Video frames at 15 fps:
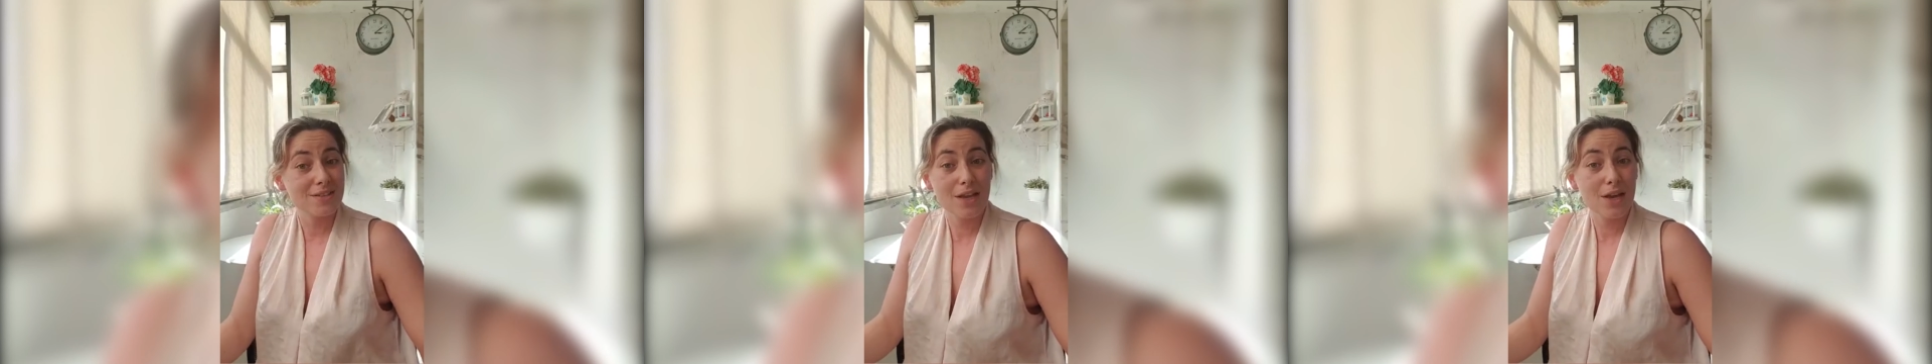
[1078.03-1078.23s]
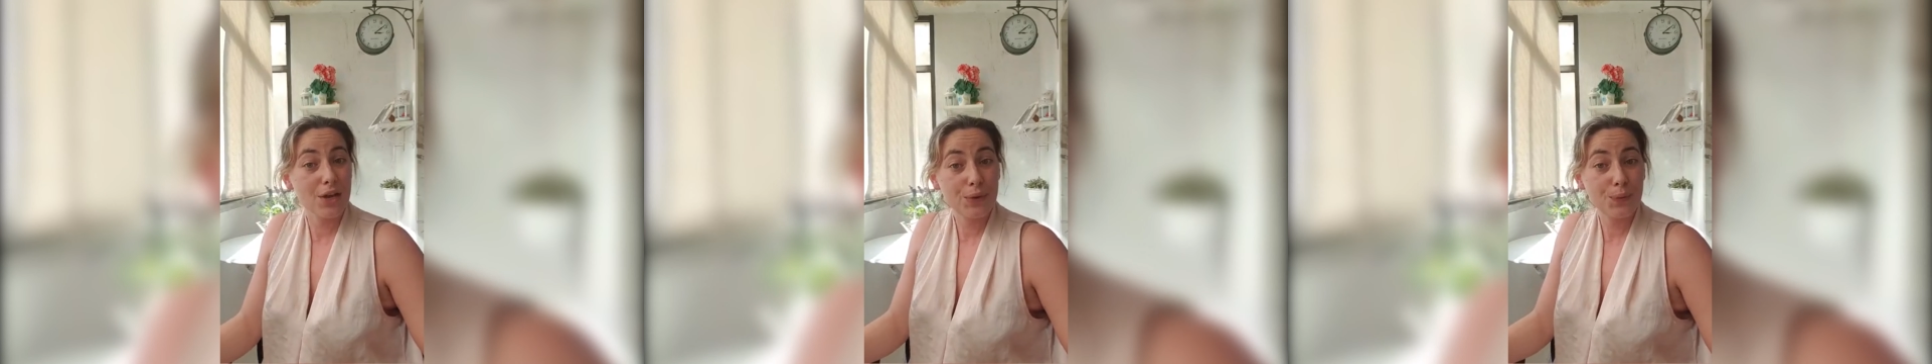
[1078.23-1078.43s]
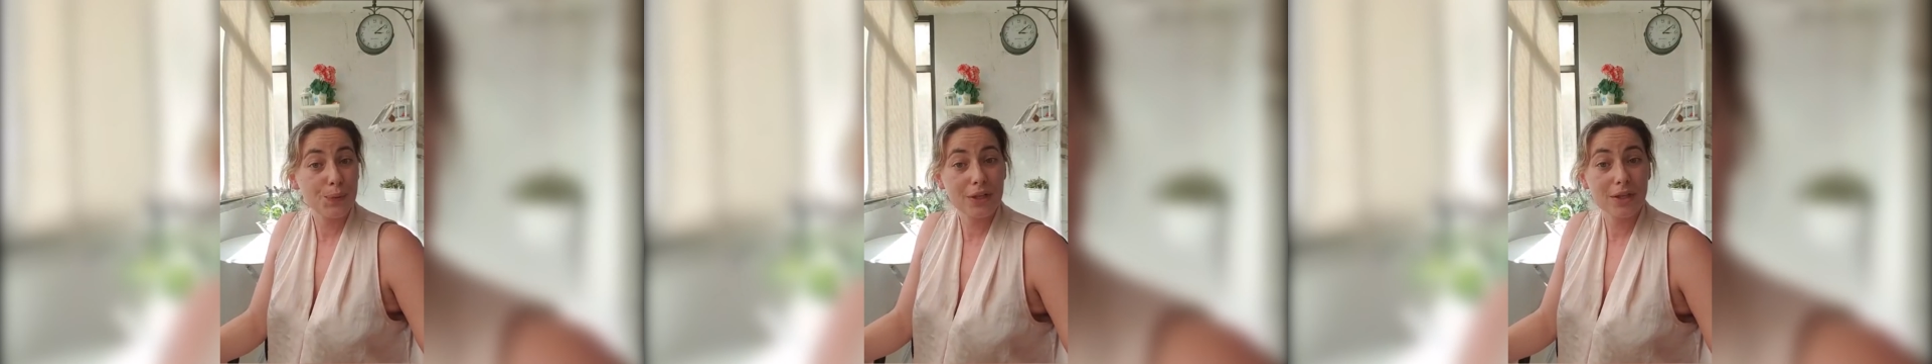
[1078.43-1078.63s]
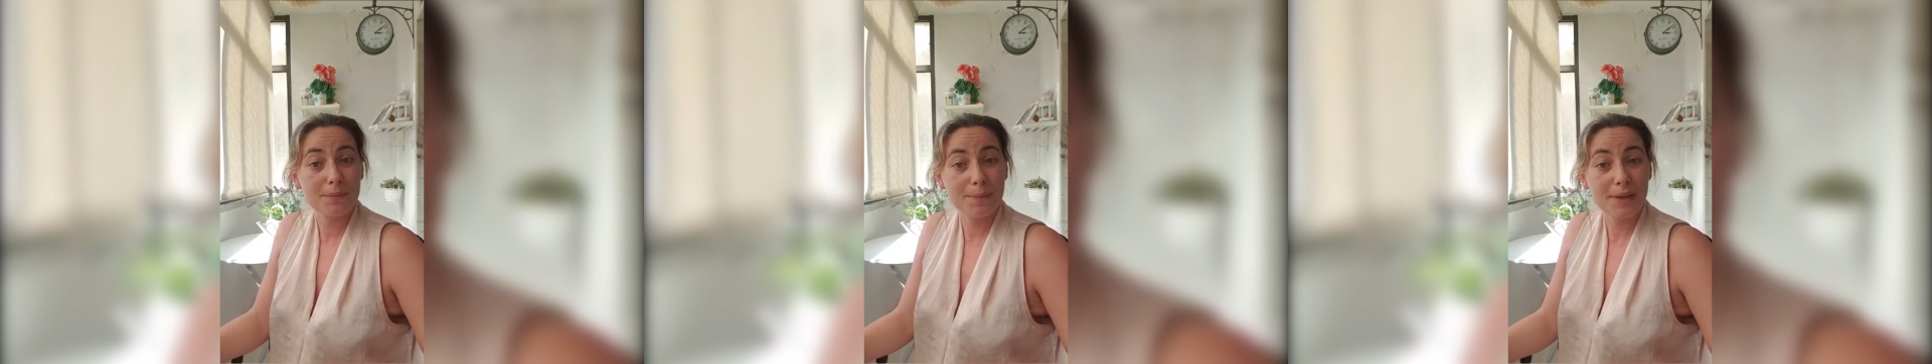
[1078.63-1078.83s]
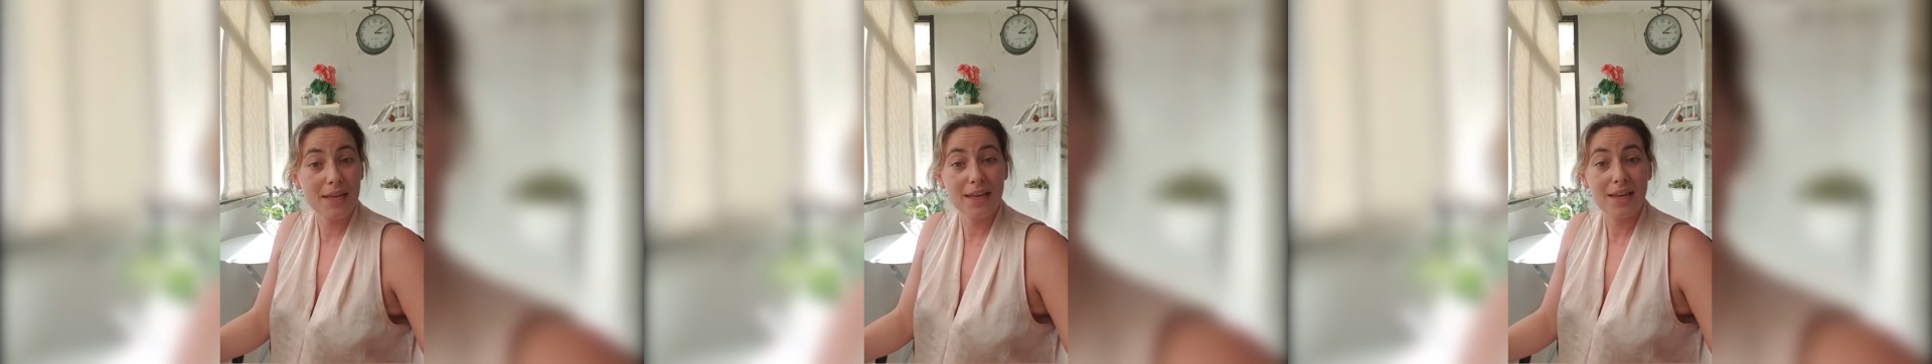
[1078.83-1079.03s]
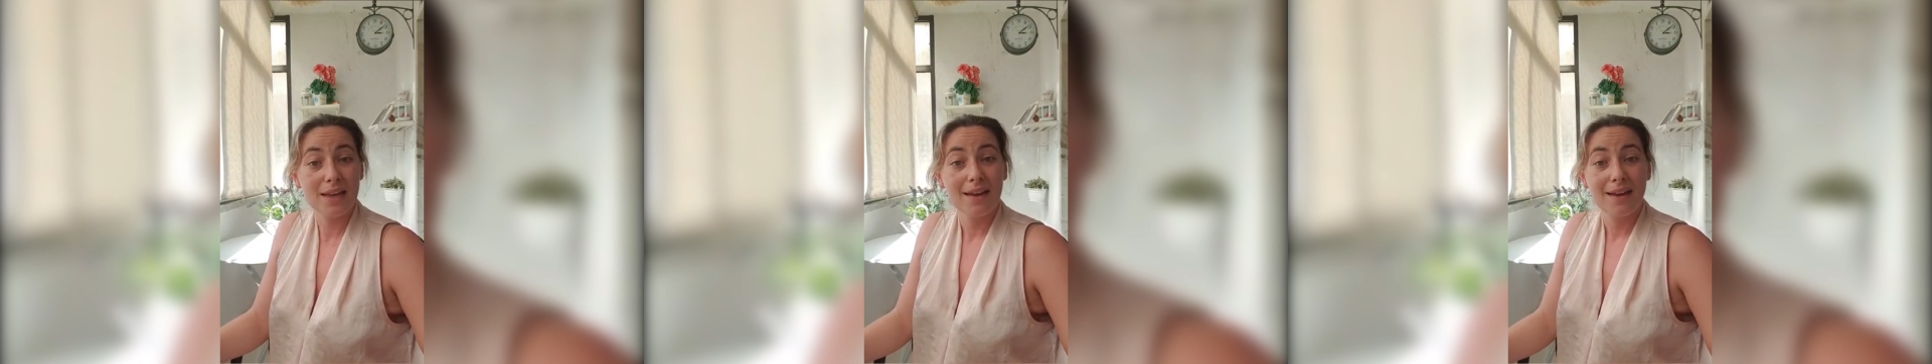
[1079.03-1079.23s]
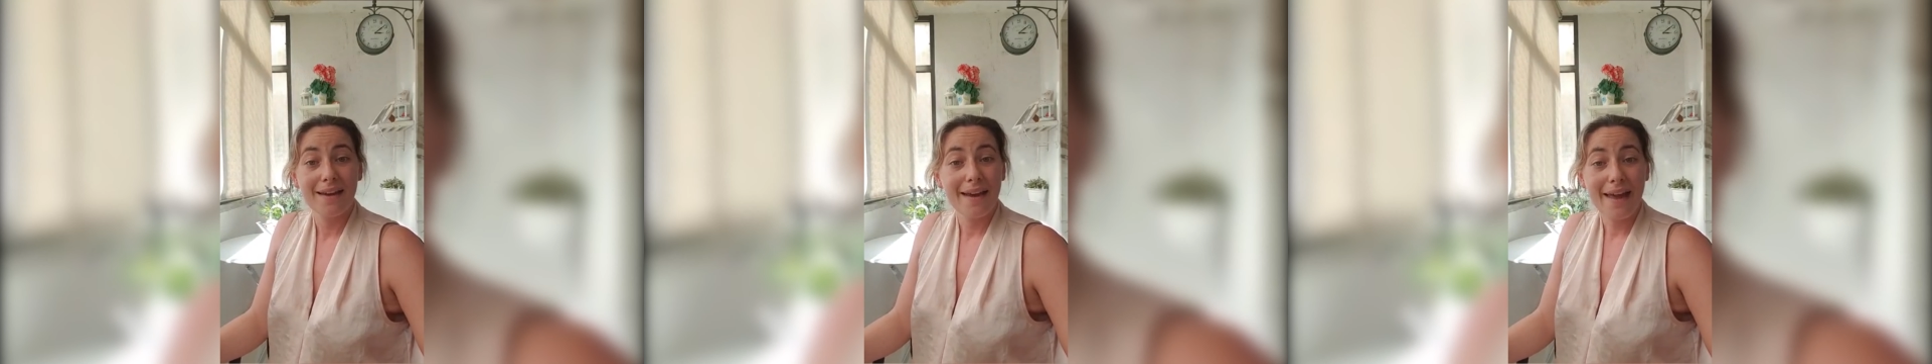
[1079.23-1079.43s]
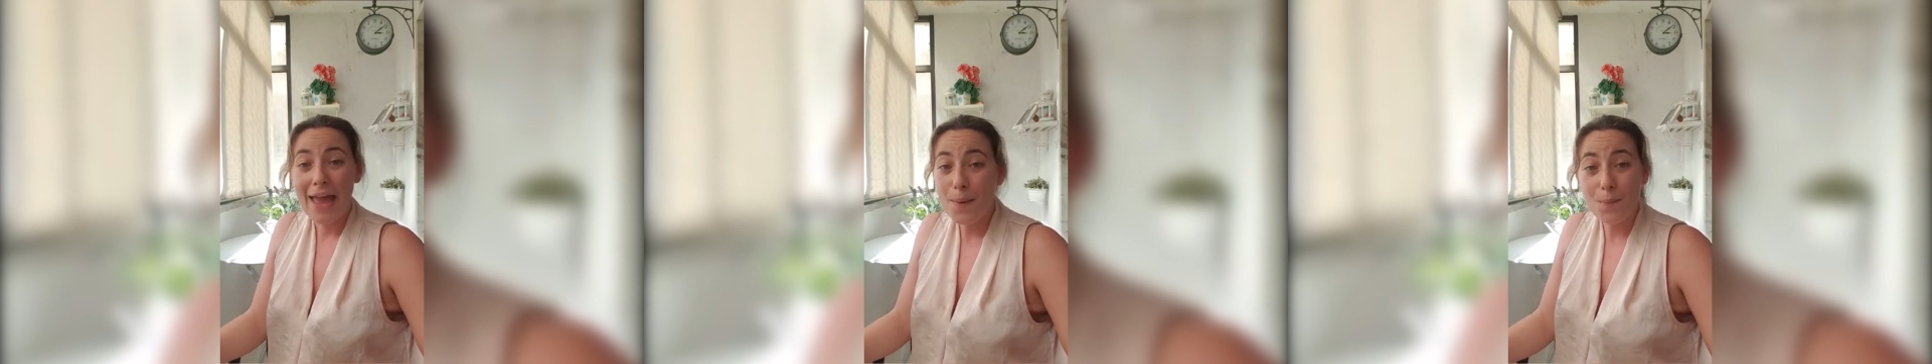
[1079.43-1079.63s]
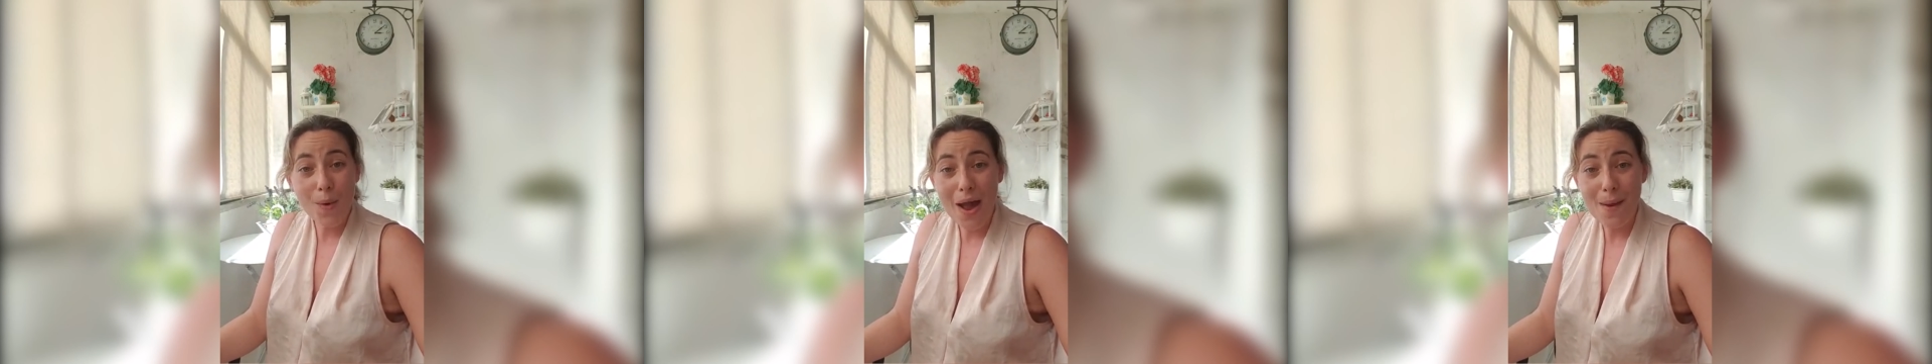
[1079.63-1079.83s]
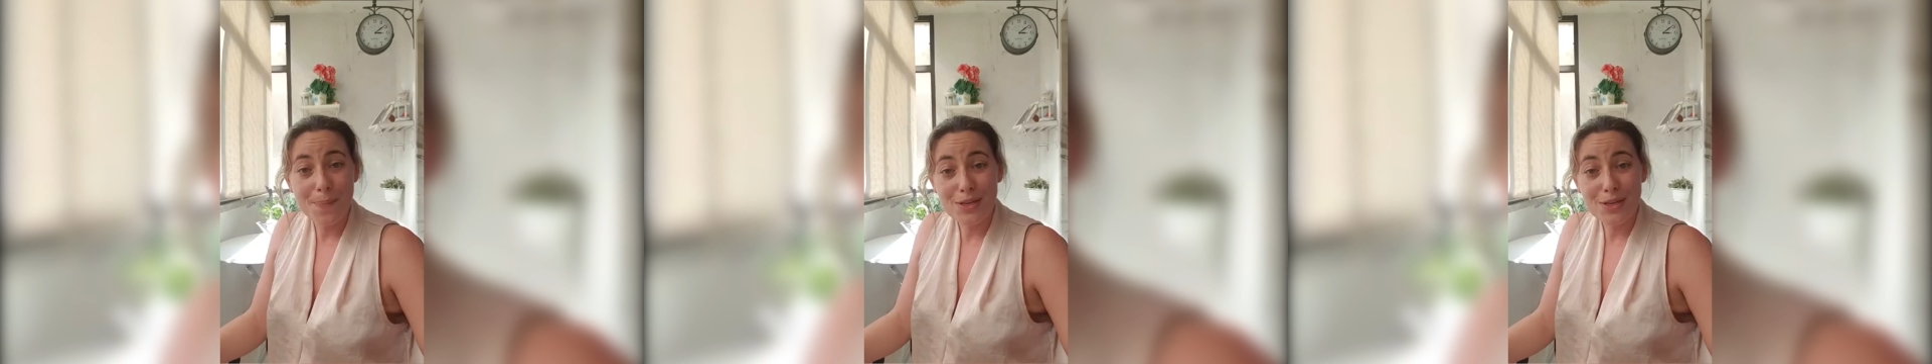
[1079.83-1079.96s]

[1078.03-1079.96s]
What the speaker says: they will be MYP